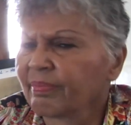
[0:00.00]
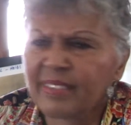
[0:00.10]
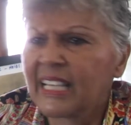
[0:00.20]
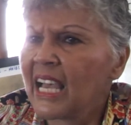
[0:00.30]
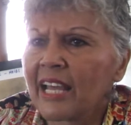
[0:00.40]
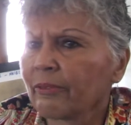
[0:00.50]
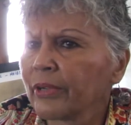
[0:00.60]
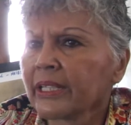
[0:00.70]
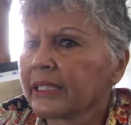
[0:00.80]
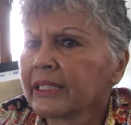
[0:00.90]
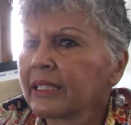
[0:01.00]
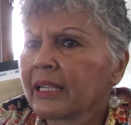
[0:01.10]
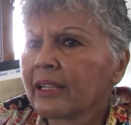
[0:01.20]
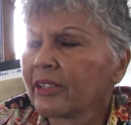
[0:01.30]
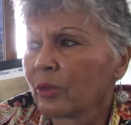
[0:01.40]
none really.
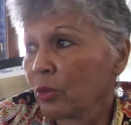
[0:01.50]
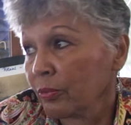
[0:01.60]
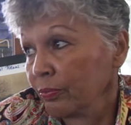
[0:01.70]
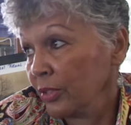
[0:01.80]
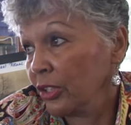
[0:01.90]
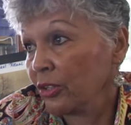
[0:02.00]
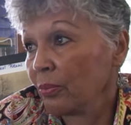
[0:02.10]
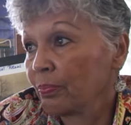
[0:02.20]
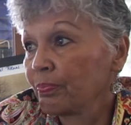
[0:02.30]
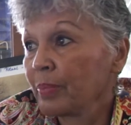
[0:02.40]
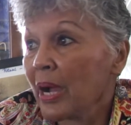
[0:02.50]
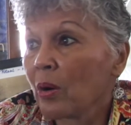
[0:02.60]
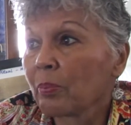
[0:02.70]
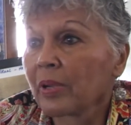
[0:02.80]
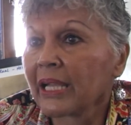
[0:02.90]
There were,
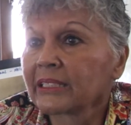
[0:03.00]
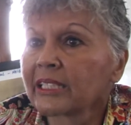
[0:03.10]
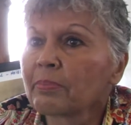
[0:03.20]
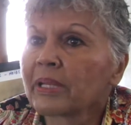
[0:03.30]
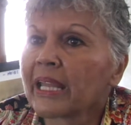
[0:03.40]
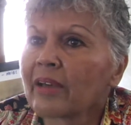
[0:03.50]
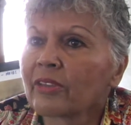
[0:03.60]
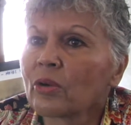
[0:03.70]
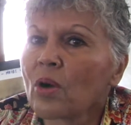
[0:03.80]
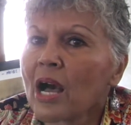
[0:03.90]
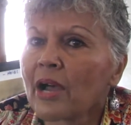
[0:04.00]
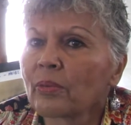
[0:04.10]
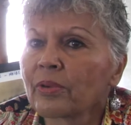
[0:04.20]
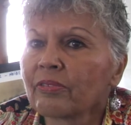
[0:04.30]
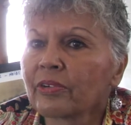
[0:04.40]
power plants up and down the Ohio
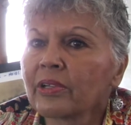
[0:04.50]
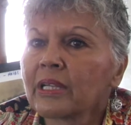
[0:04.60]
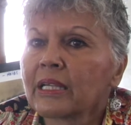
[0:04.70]
River,